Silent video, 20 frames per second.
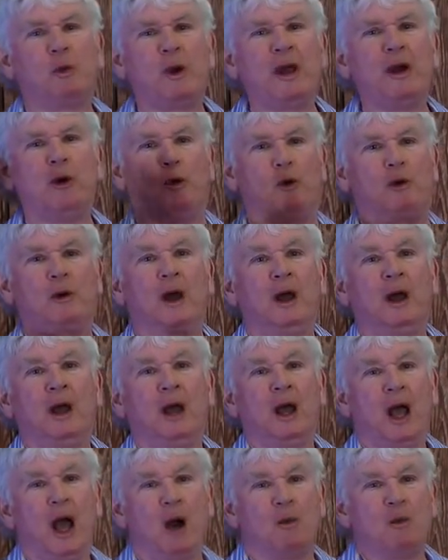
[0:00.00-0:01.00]
the Weald,
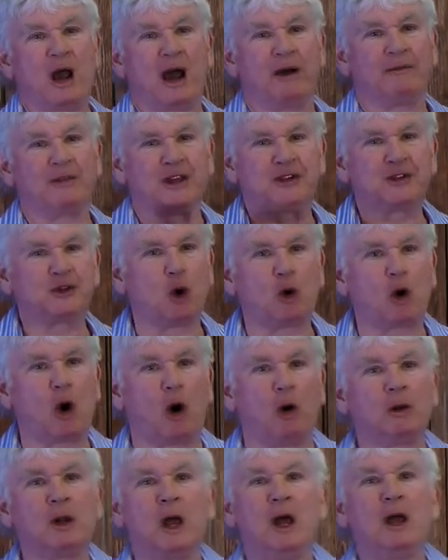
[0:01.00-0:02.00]
and we have this
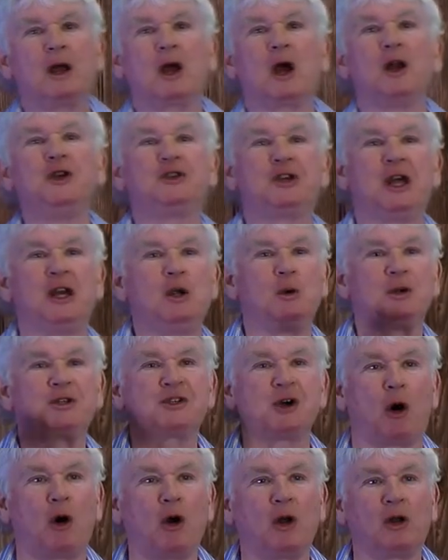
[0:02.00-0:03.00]
so-called
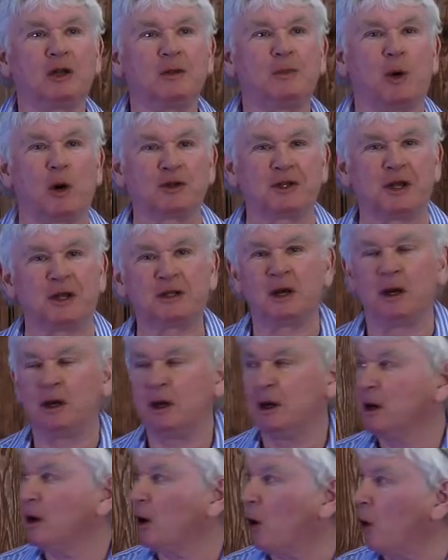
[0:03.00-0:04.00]
continuous oil deposit
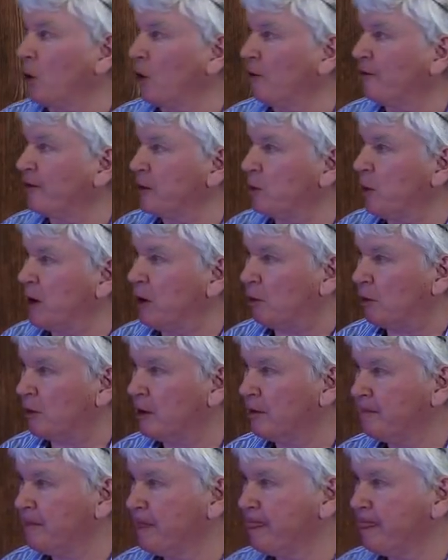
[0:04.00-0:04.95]
all over the Weald.